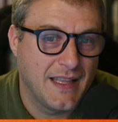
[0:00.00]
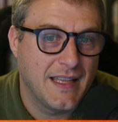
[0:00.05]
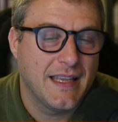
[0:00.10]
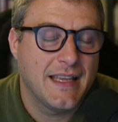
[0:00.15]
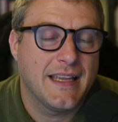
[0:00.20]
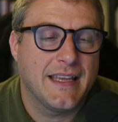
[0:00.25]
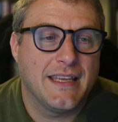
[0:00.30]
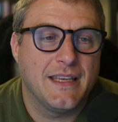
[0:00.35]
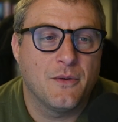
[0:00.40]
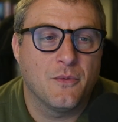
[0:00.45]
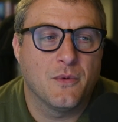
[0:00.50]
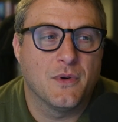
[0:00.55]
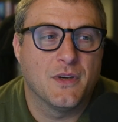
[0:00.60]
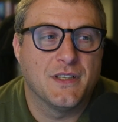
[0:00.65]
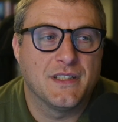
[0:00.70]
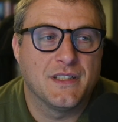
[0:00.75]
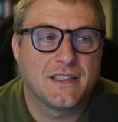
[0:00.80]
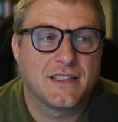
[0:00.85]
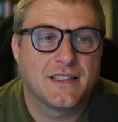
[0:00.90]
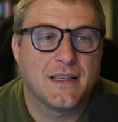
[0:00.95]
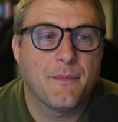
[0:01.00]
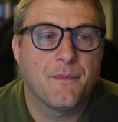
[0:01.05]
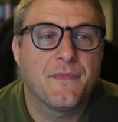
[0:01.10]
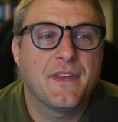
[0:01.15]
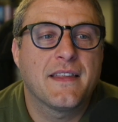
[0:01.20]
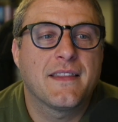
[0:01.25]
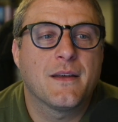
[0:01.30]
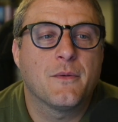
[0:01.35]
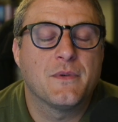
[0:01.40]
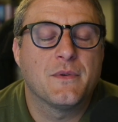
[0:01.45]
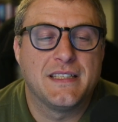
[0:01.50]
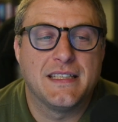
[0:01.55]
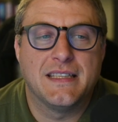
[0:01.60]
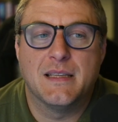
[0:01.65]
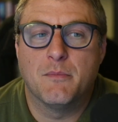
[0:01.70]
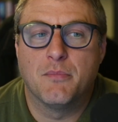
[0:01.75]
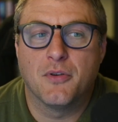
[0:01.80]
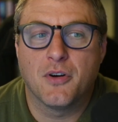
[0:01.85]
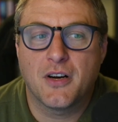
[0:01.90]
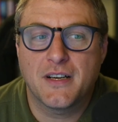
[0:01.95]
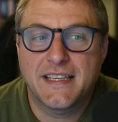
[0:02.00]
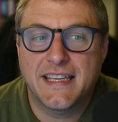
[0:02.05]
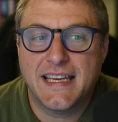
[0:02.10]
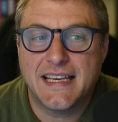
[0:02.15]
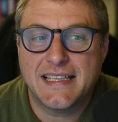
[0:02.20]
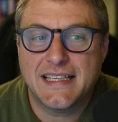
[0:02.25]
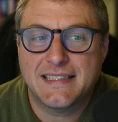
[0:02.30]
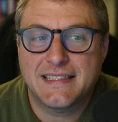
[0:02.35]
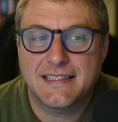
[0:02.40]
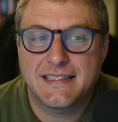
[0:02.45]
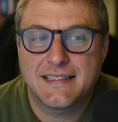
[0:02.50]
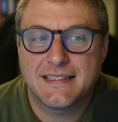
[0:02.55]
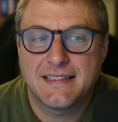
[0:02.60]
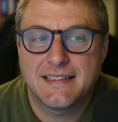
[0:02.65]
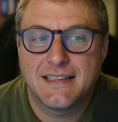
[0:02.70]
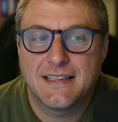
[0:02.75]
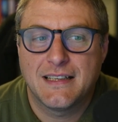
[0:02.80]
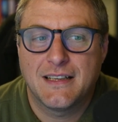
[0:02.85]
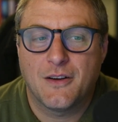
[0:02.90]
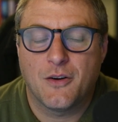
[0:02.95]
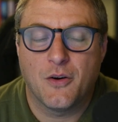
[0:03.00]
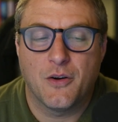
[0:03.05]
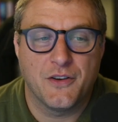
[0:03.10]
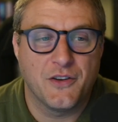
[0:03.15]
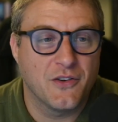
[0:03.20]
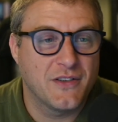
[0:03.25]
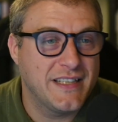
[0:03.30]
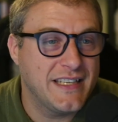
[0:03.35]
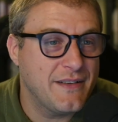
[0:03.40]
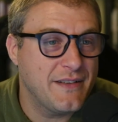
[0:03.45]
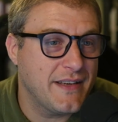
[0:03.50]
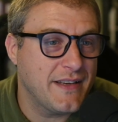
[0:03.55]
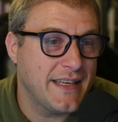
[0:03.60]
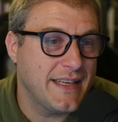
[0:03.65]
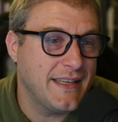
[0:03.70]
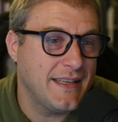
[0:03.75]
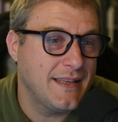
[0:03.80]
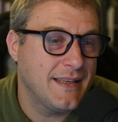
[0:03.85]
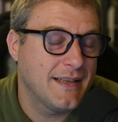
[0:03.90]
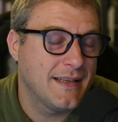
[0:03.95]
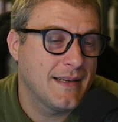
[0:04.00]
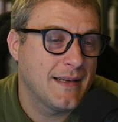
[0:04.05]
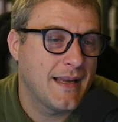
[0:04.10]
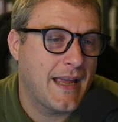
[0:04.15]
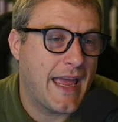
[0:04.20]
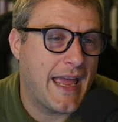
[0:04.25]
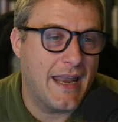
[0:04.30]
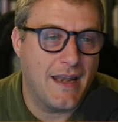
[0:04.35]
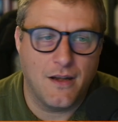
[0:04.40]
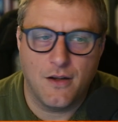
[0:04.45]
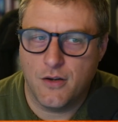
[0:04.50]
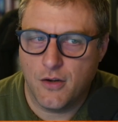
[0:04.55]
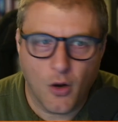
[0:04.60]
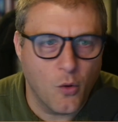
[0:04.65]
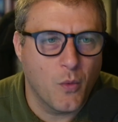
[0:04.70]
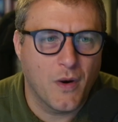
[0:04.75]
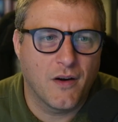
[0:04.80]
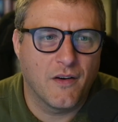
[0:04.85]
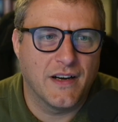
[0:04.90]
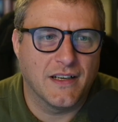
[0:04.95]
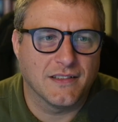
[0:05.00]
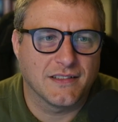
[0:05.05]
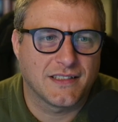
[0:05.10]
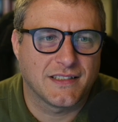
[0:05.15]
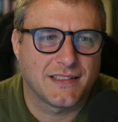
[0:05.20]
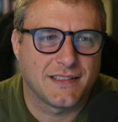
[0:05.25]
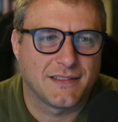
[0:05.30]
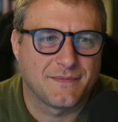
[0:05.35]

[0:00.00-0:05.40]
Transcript: It was something that was in the broadcast, on your TV, and nowhere else.